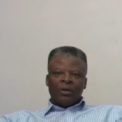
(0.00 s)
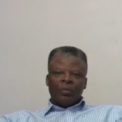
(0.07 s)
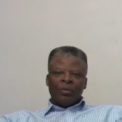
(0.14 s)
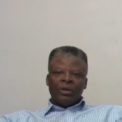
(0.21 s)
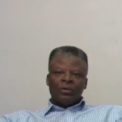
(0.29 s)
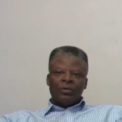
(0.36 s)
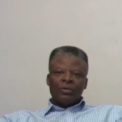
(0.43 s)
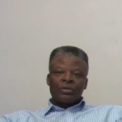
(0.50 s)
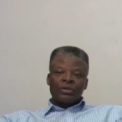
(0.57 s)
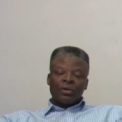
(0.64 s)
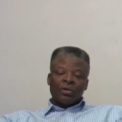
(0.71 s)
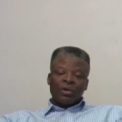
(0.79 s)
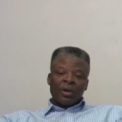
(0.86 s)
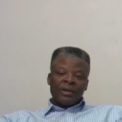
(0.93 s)
We're
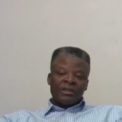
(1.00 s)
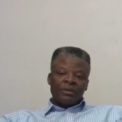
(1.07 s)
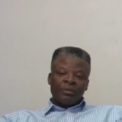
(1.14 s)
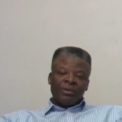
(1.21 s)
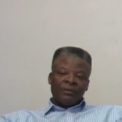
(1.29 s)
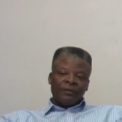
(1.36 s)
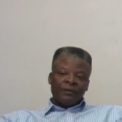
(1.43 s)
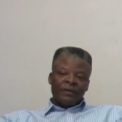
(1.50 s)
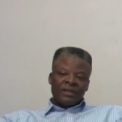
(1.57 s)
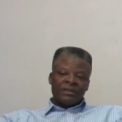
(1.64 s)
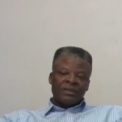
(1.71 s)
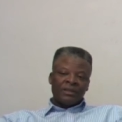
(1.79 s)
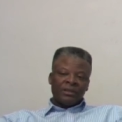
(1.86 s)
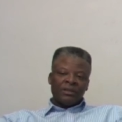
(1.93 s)
also going to be
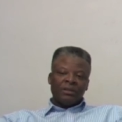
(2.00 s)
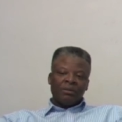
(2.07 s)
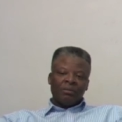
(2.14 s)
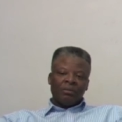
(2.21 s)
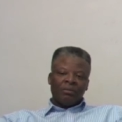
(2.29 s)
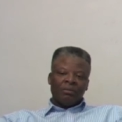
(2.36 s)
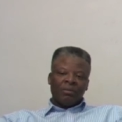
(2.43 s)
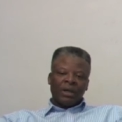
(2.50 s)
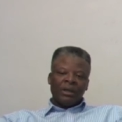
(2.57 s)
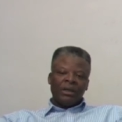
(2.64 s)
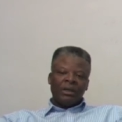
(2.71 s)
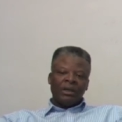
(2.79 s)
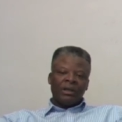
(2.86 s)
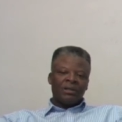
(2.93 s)
investing
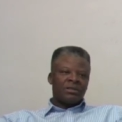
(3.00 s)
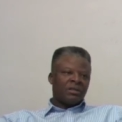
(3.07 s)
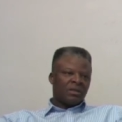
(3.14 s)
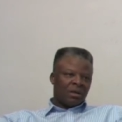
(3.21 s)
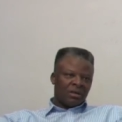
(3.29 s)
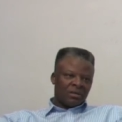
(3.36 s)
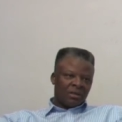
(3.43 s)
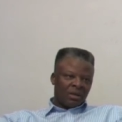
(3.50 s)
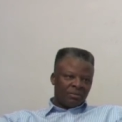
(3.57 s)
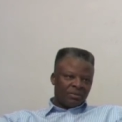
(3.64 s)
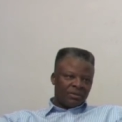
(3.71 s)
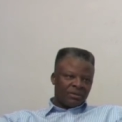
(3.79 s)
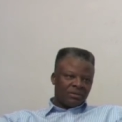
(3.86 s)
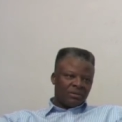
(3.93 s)
money in
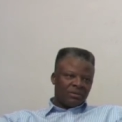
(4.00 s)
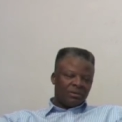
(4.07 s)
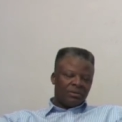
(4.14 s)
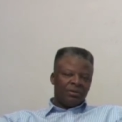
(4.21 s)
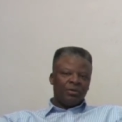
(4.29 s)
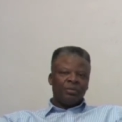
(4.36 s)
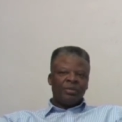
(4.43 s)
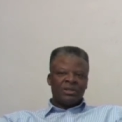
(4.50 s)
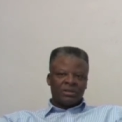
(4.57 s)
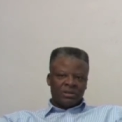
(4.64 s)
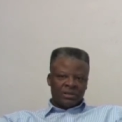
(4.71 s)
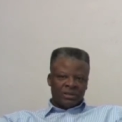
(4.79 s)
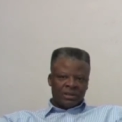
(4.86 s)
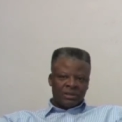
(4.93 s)
startups, new
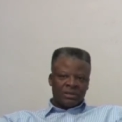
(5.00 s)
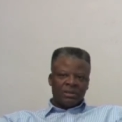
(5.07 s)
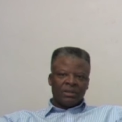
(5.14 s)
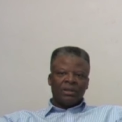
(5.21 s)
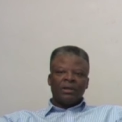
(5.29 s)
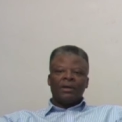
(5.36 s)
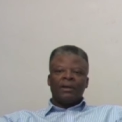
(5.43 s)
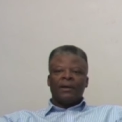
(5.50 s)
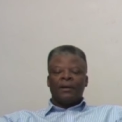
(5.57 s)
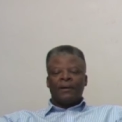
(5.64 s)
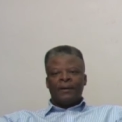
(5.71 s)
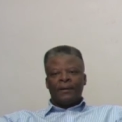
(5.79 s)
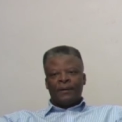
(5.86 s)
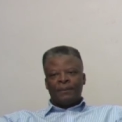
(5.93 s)
businesses,
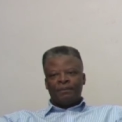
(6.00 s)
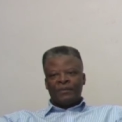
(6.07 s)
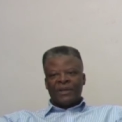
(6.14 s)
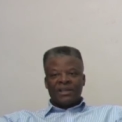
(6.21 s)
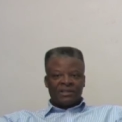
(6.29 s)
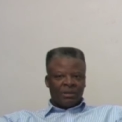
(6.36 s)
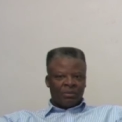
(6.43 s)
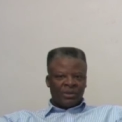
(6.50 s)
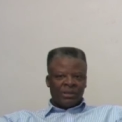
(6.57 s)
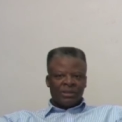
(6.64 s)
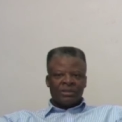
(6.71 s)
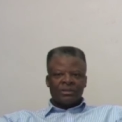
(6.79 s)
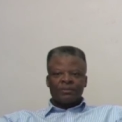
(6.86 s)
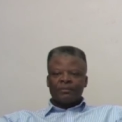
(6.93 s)

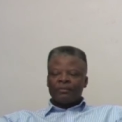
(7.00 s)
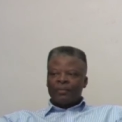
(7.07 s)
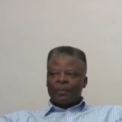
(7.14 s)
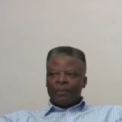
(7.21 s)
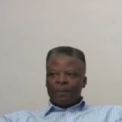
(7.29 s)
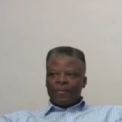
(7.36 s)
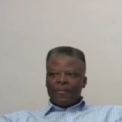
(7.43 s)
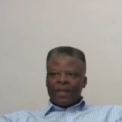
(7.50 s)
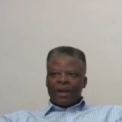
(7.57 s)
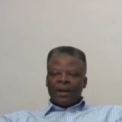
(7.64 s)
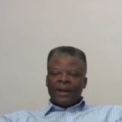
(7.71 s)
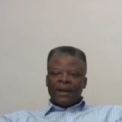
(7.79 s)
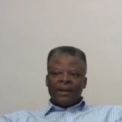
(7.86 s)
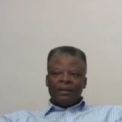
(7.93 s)
SMEs.
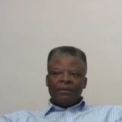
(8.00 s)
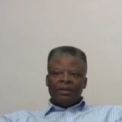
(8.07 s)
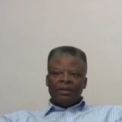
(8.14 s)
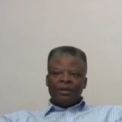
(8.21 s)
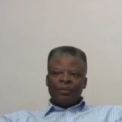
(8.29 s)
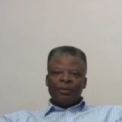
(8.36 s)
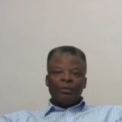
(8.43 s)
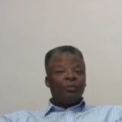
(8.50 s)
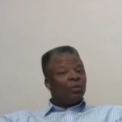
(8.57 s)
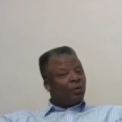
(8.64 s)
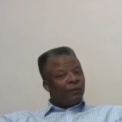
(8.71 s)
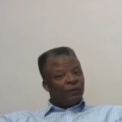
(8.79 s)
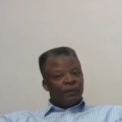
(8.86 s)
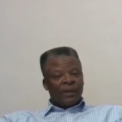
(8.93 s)
And there'll be
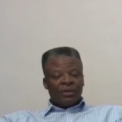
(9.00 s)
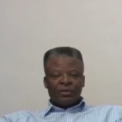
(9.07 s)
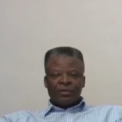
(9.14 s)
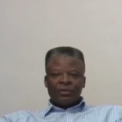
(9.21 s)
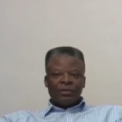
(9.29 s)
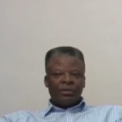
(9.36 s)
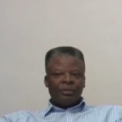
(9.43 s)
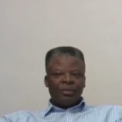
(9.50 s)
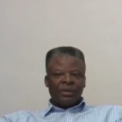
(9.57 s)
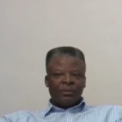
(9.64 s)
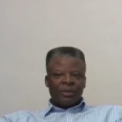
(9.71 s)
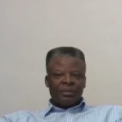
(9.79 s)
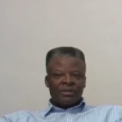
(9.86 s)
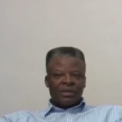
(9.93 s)
more information on the Big
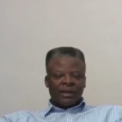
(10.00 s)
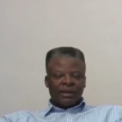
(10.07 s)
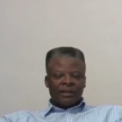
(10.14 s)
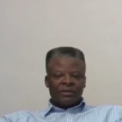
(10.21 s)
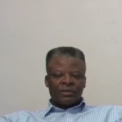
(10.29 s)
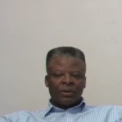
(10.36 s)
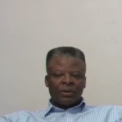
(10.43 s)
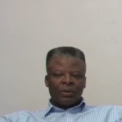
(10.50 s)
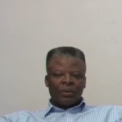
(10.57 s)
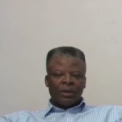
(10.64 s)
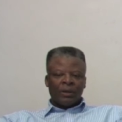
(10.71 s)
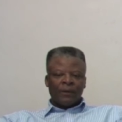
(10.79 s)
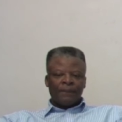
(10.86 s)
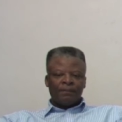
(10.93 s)
website.
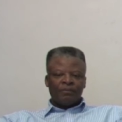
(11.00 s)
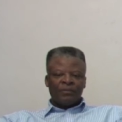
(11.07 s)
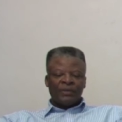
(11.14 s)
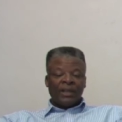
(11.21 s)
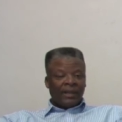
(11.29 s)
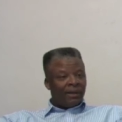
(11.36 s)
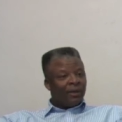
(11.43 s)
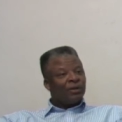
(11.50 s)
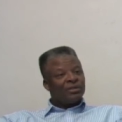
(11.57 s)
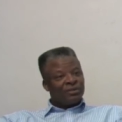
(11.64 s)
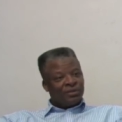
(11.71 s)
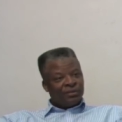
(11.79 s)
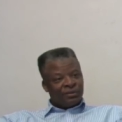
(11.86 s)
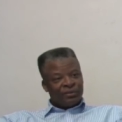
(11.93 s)
So yeah,
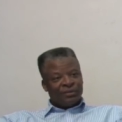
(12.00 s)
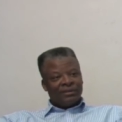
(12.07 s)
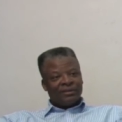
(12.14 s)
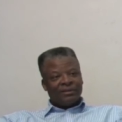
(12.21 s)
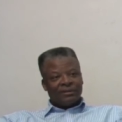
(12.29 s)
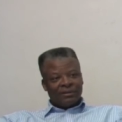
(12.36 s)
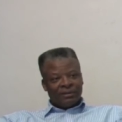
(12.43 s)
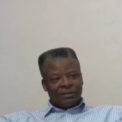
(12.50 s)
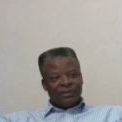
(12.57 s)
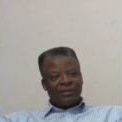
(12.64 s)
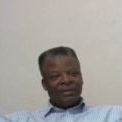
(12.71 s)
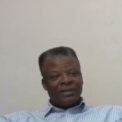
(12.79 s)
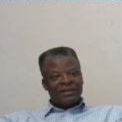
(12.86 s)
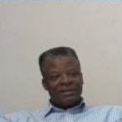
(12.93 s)
lots of good
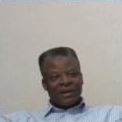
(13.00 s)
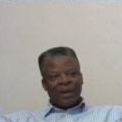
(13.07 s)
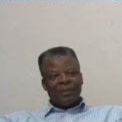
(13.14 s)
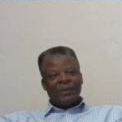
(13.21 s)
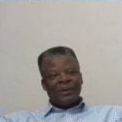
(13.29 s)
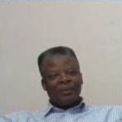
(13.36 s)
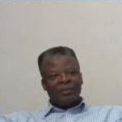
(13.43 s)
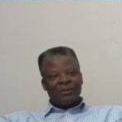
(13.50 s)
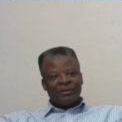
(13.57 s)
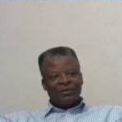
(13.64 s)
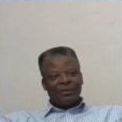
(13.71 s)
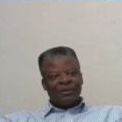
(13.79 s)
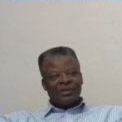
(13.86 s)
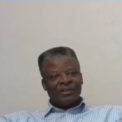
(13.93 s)
things coming up in the
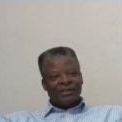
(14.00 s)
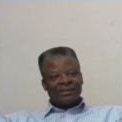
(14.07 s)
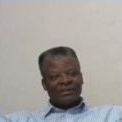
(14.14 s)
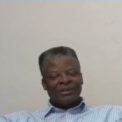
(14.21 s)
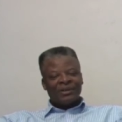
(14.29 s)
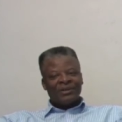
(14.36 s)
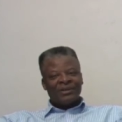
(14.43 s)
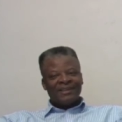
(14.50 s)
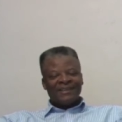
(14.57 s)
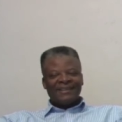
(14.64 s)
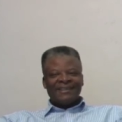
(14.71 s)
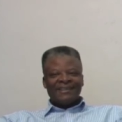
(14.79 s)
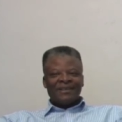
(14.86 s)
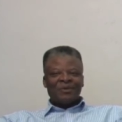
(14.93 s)
future. So
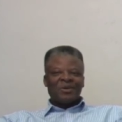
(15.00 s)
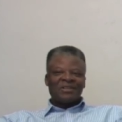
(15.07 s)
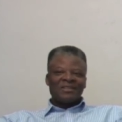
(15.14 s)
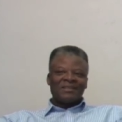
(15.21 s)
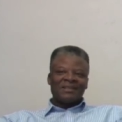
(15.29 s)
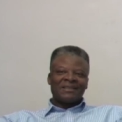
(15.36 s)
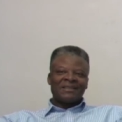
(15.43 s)
excellent. Watch this